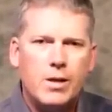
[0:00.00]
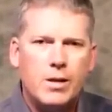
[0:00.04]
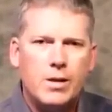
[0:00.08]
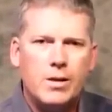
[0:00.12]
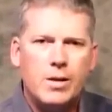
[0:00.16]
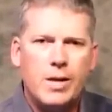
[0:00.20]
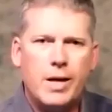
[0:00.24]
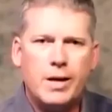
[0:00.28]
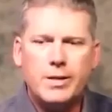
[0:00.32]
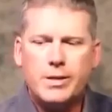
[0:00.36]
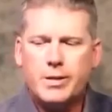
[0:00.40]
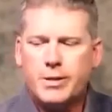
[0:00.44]

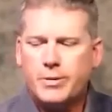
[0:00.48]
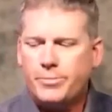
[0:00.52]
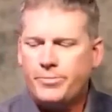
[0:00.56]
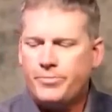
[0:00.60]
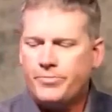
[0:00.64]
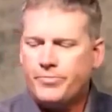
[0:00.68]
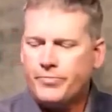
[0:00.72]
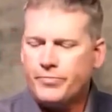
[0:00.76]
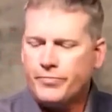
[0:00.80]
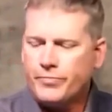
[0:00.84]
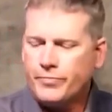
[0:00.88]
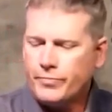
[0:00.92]
Thus,
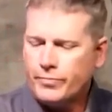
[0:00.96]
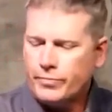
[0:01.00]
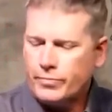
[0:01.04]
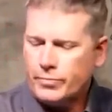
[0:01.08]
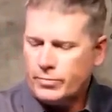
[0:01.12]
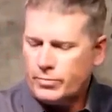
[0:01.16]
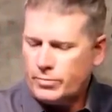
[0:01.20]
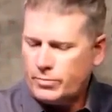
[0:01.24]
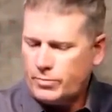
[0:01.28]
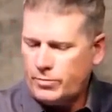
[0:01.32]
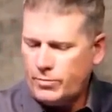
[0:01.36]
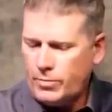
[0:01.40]

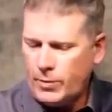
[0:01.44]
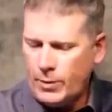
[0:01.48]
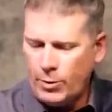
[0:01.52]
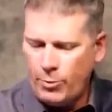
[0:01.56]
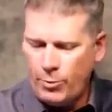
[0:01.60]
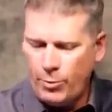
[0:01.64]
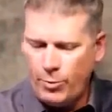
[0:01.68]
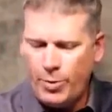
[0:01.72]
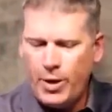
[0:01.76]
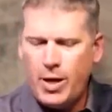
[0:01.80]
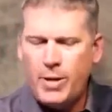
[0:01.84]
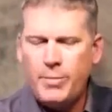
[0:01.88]

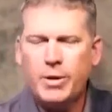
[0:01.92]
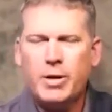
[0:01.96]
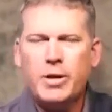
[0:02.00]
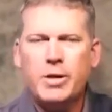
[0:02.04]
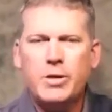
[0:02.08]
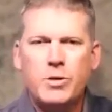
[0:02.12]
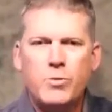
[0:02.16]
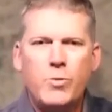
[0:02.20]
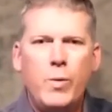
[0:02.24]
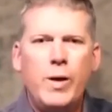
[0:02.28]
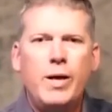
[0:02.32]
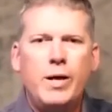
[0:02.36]

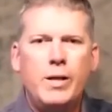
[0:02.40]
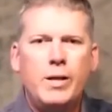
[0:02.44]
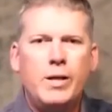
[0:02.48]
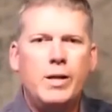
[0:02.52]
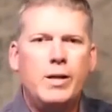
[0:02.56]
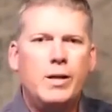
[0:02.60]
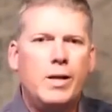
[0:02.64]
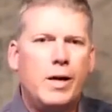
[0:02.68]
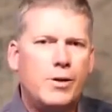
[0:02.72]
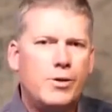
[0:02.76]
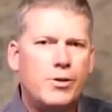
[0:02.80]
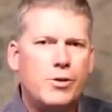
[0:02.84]
Republicans winning the
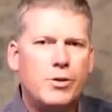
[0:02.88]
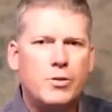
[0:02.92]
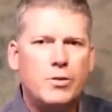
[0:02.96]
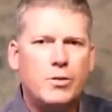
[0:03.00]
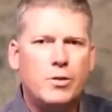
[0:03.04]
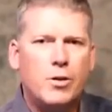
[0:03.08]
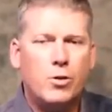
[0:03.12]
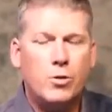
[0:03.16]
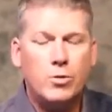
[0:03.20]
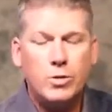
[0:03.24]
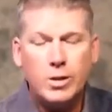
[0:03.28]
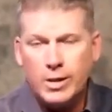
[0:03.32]
election,
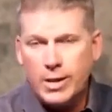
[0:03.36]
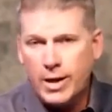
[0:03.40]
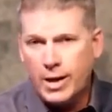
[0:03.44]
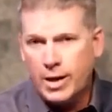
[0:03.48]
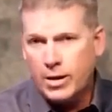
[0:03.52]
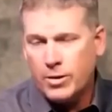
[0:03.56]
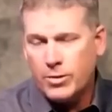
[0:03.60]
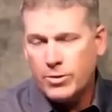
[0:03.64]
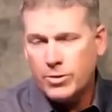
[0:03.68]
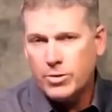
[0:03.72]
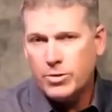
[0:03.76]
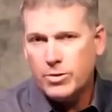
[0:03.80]
holding the
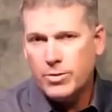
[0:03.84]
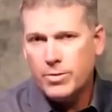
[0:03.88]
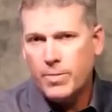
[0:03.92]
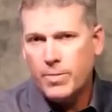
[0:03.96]
House,